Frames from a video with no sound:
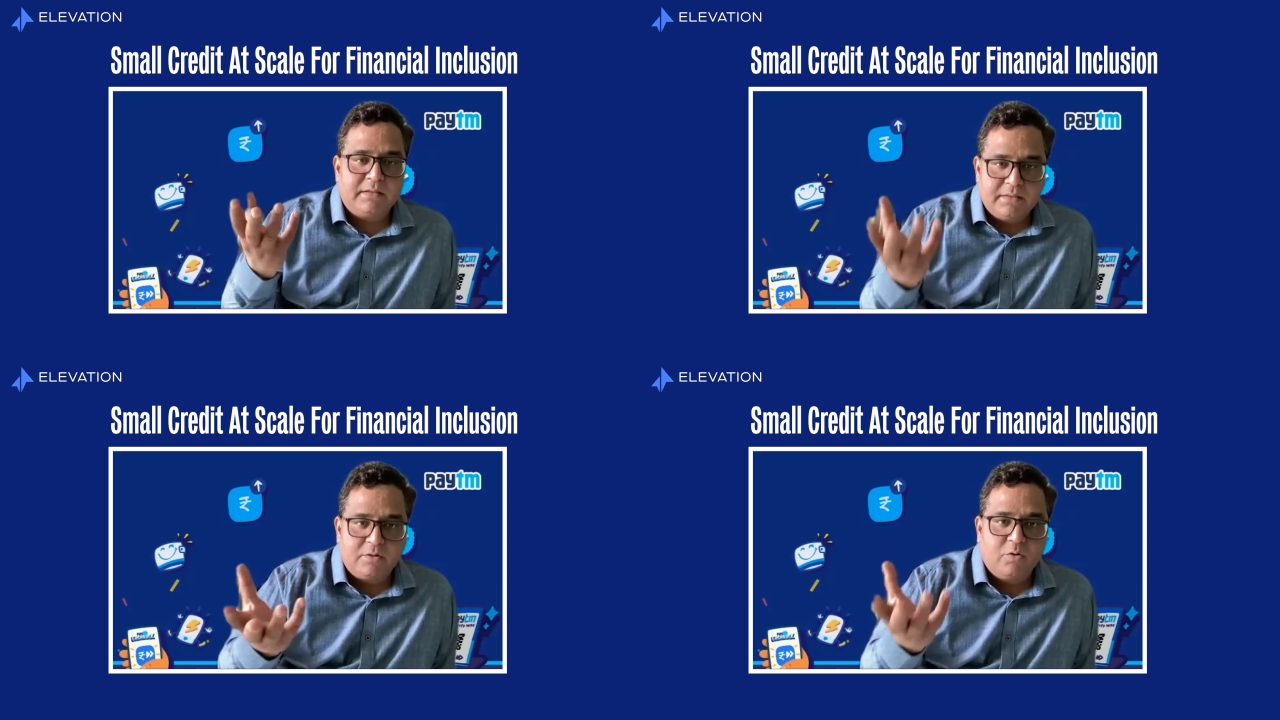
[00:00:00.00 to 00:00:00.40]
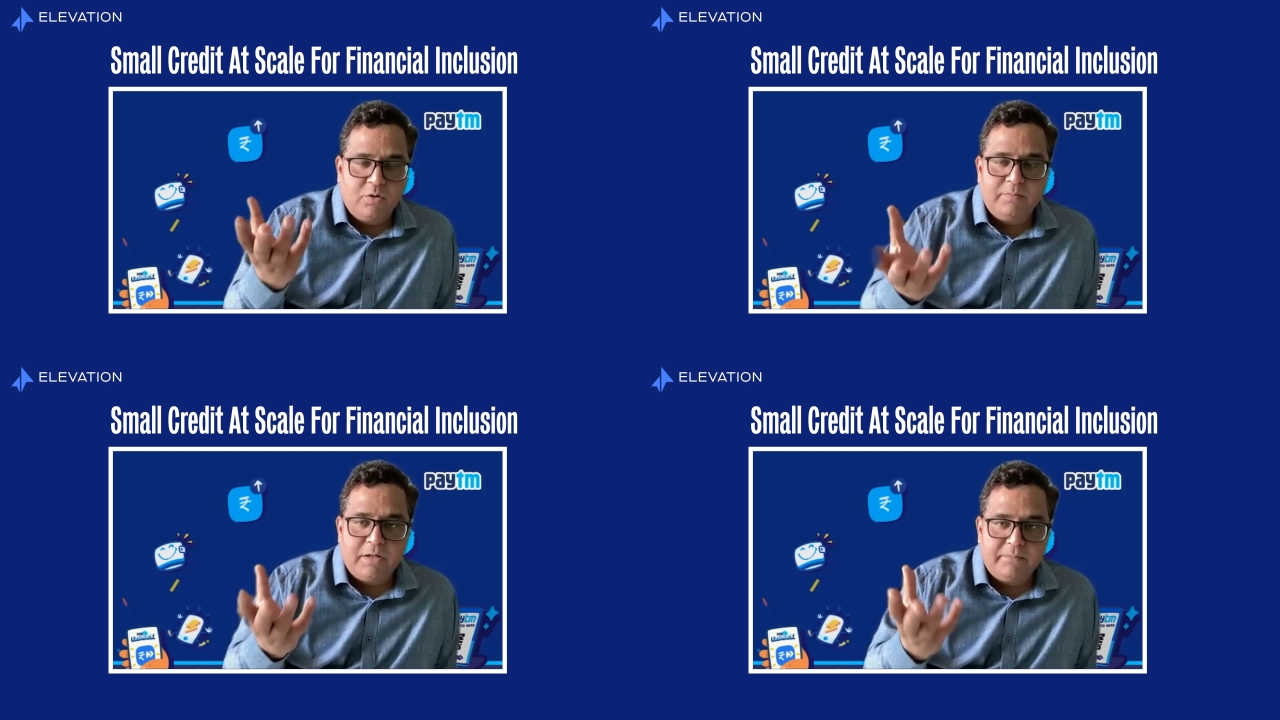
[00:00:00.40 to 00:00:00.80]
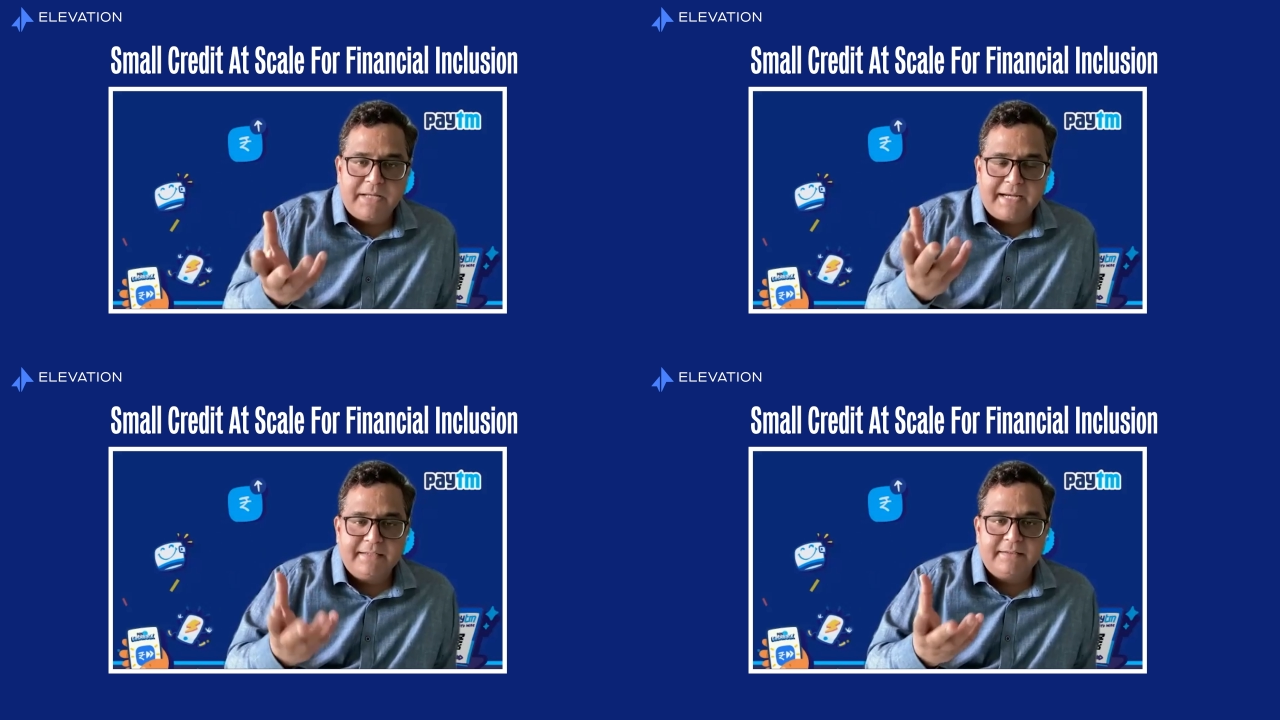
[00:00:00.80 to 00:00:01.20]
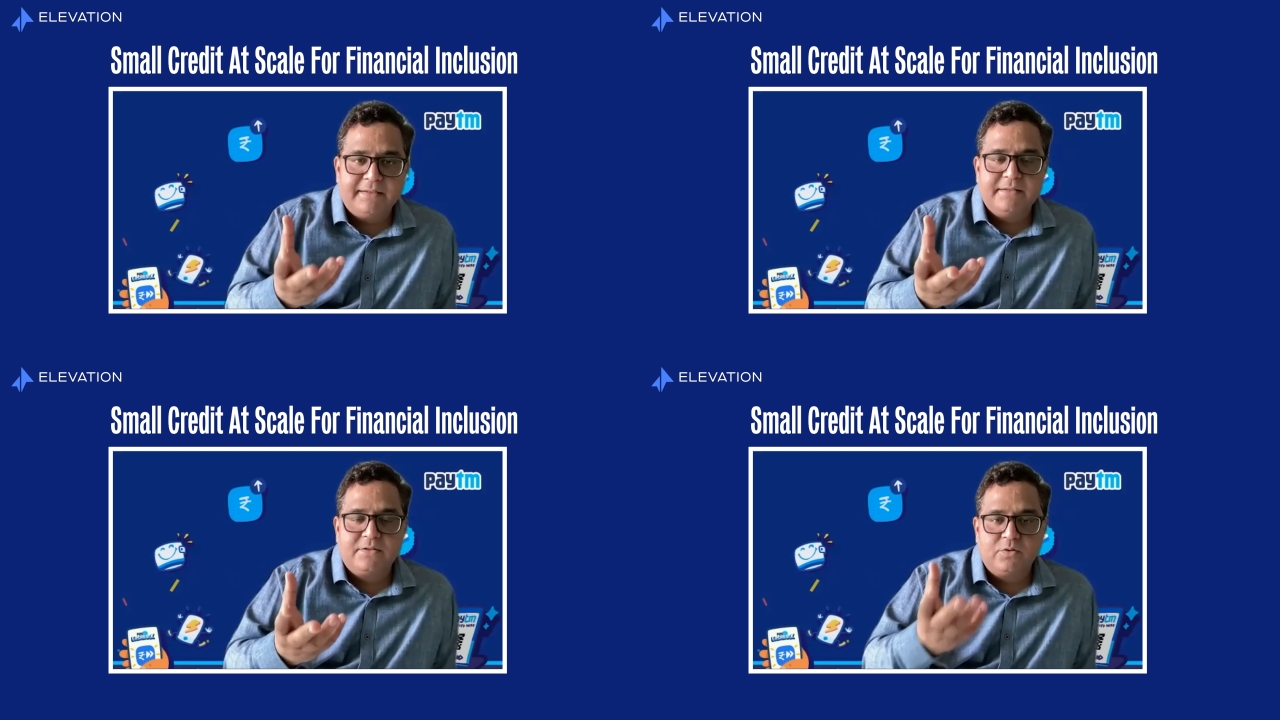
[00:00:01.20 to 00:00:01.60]
The core behind it
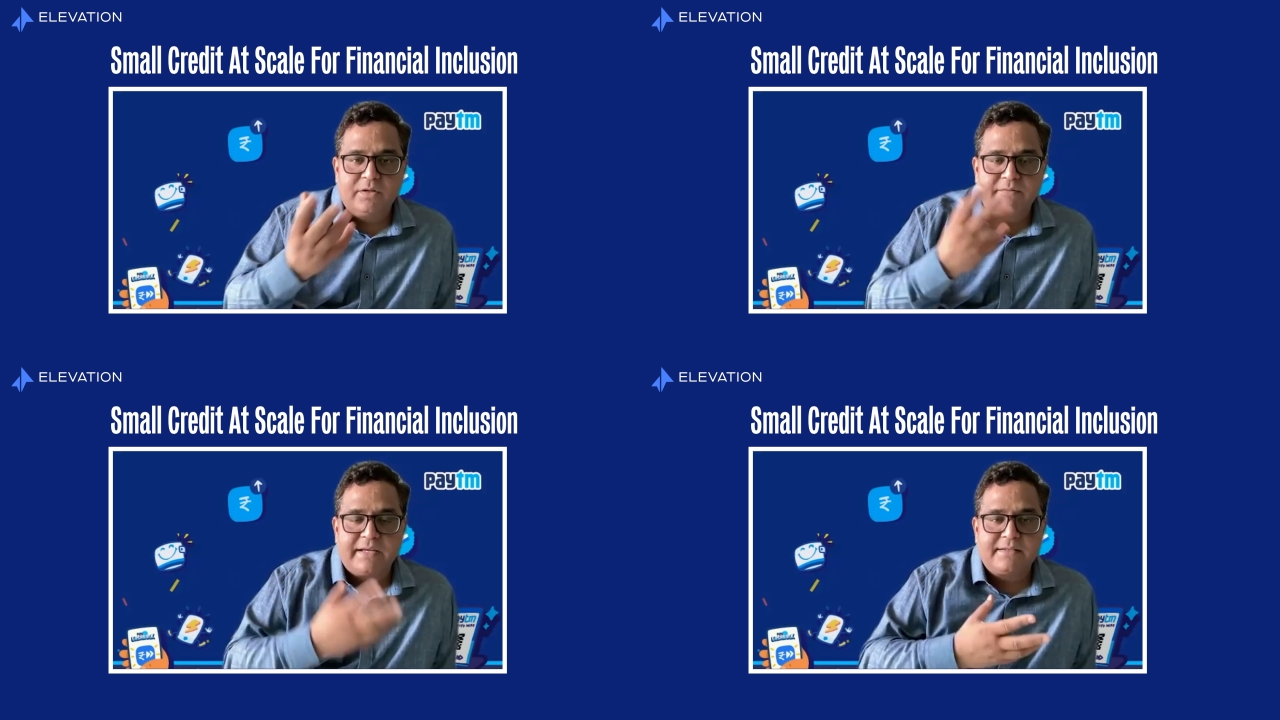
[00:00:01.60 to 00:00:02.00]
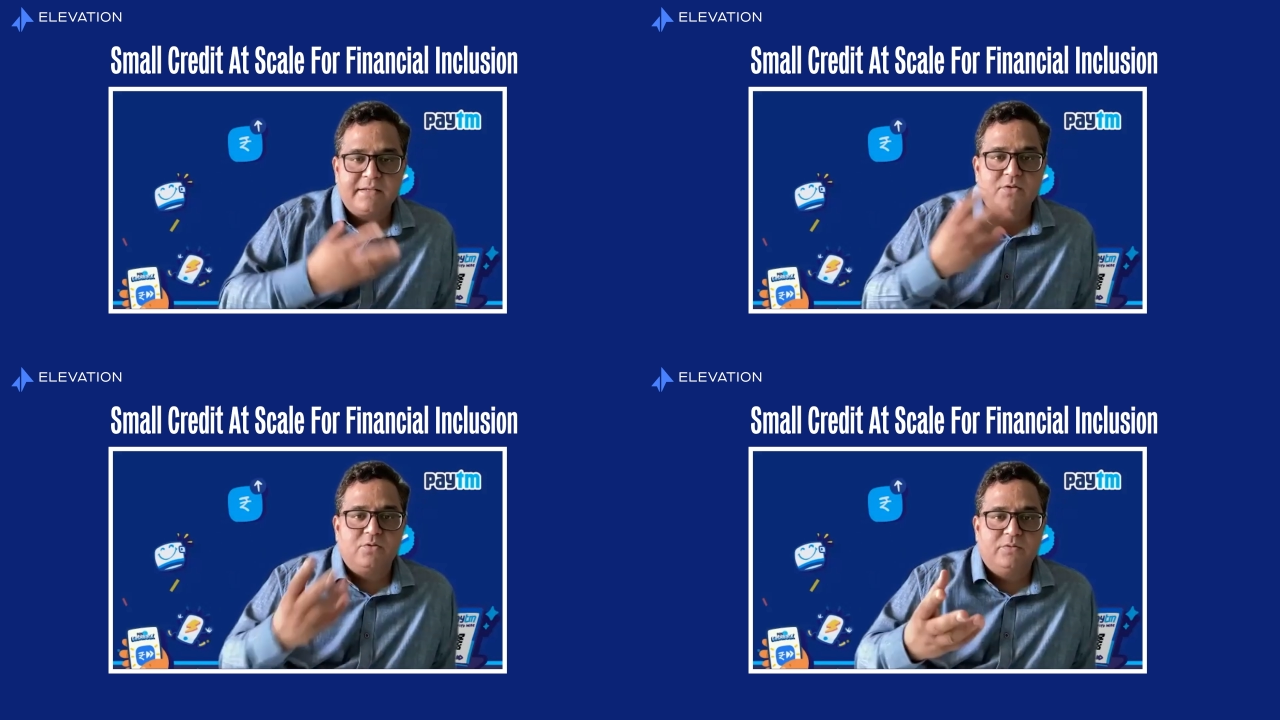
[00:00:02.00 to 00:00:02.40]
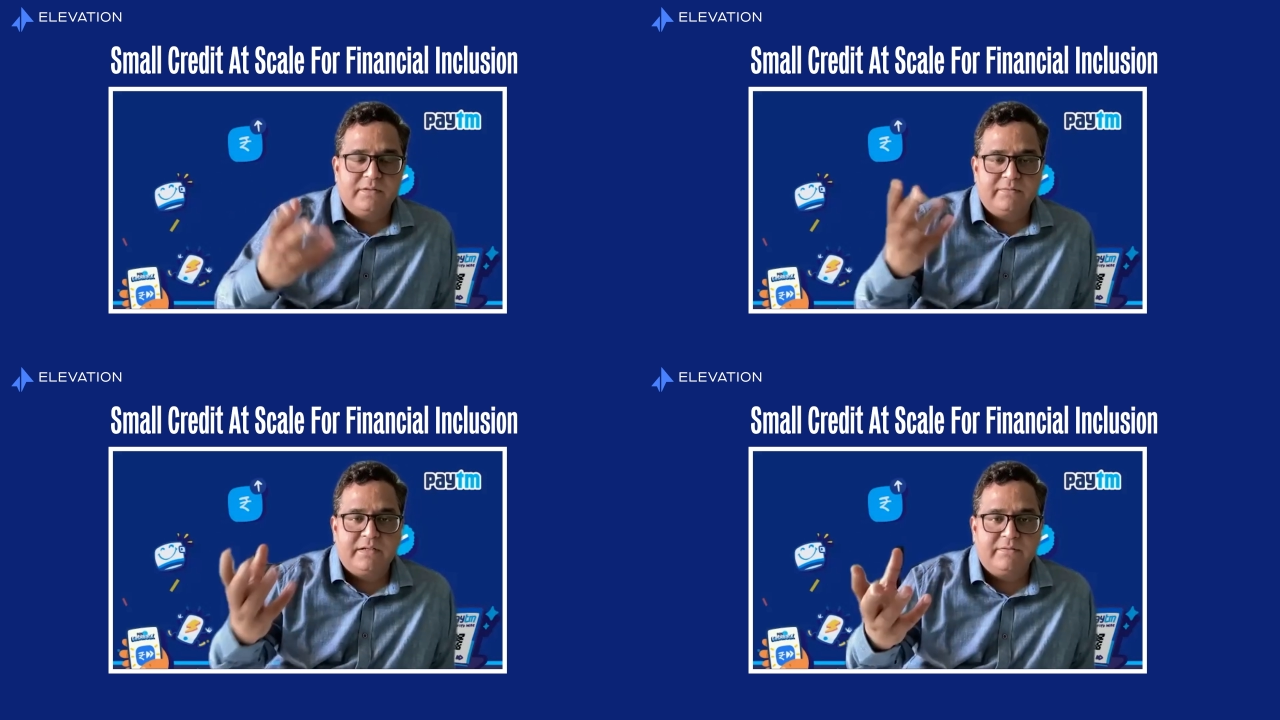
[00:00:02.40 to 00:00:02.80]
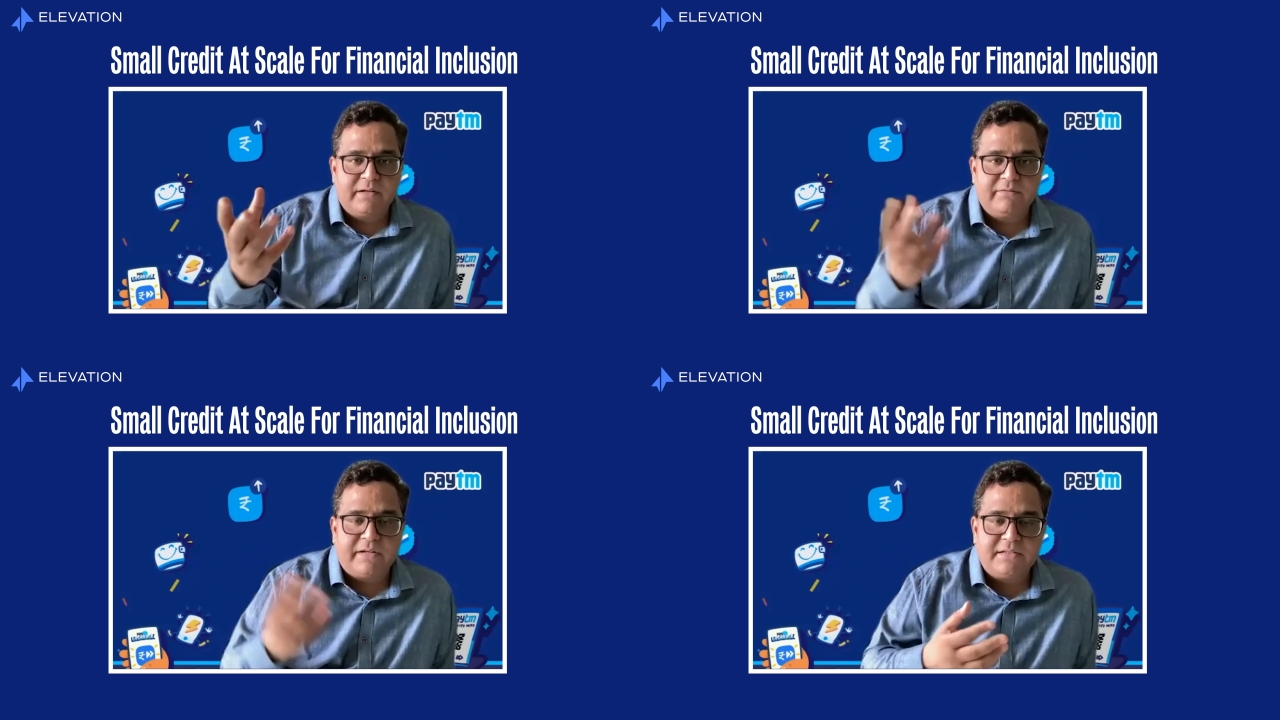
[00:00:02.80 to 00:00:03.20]
is to give access to different,
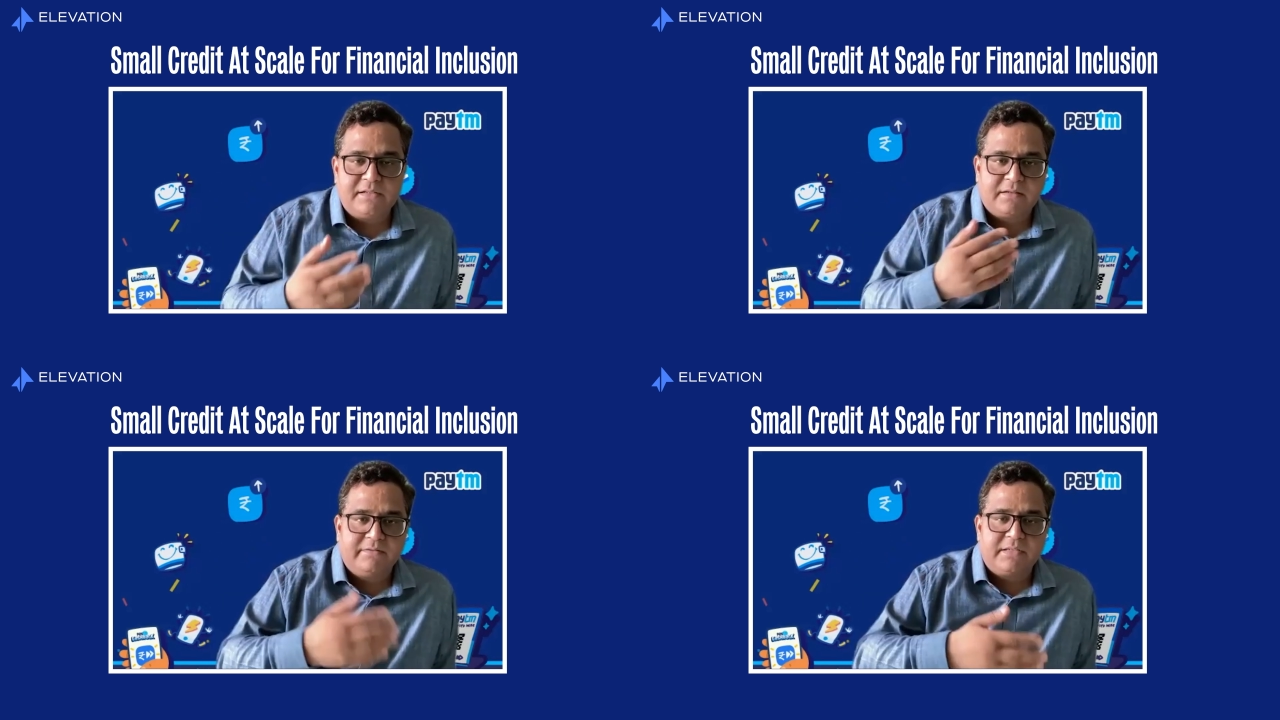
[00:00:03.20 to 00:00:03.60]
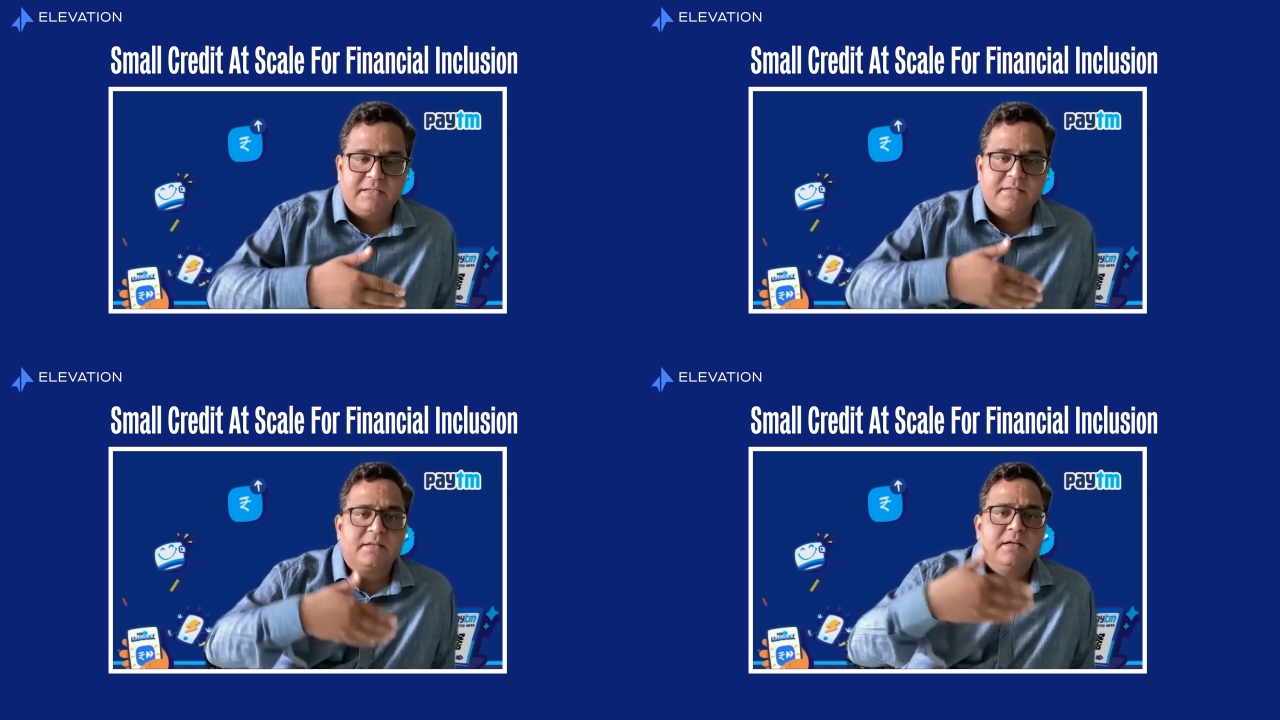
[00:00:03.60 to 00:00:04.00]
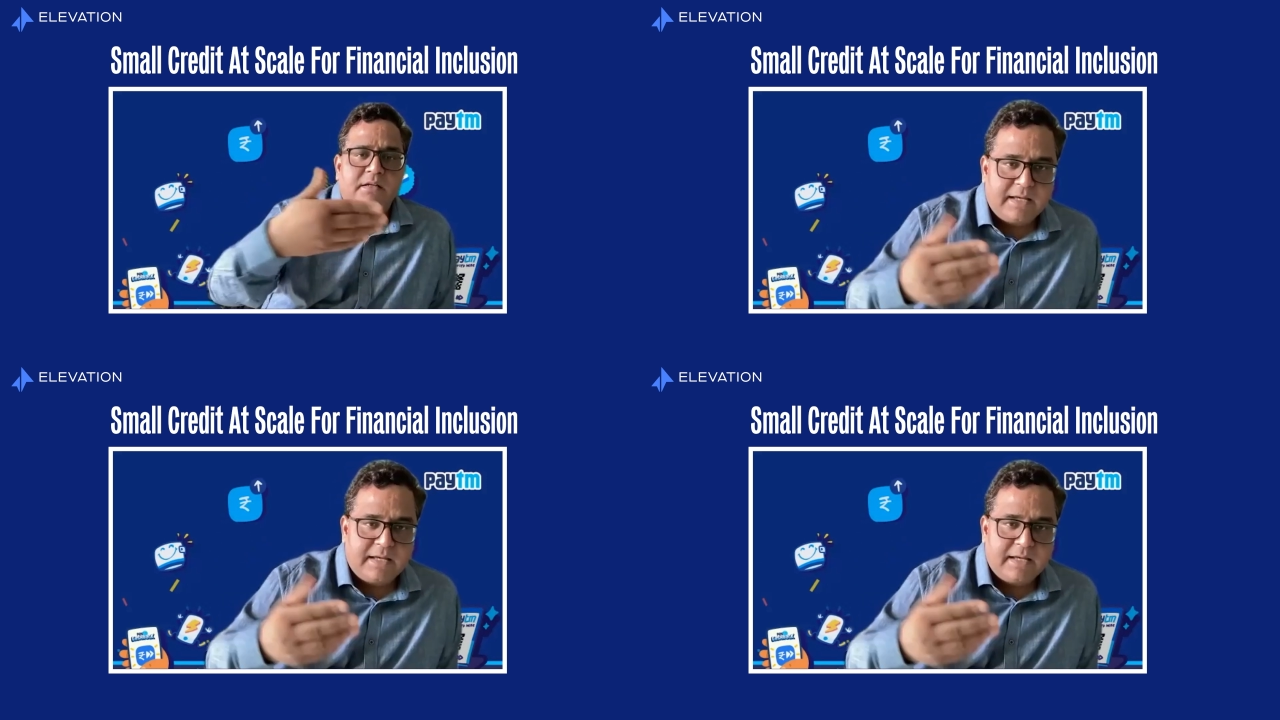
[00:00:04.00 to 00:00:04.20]
different financial services.